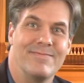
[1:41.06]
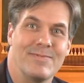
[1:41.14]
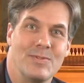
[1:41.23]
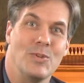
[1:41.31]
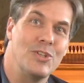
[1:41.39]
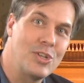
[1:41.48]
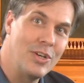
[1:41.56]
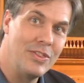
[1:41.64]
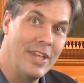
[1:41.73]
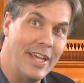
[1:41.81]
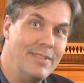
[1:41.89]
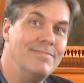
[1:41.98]
which could
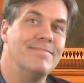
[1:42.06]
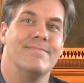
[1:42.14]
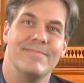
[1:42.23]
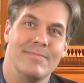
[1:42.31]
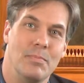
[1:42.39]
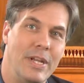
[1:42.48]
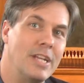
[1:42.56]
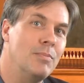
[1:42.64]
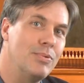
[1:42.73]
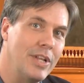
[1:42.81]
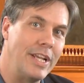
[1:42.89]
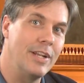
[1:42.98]
then be
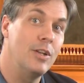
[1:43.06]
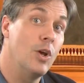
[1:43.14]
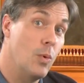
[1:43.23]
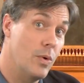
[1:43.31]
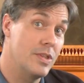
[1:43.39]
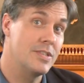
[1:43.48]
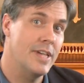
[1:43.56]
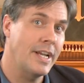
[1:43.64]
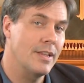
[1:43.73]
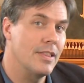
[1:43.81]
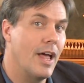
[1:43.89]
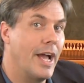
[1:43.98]
completed with a
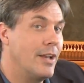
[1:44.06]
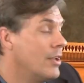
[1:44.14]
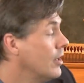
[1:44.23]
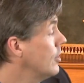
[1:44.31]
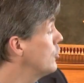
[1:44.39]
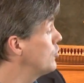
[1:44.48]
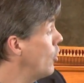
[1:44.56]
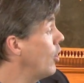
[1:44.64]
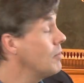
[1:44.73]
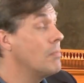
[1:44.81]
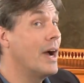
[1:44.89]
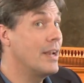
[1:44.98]
second line
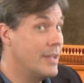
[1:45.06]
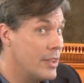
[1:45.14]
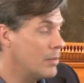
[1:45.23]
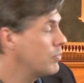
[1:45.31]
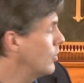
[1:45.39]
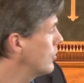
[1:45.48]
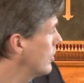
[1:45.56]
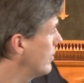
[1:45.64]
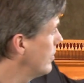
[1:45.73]
drawn by another person.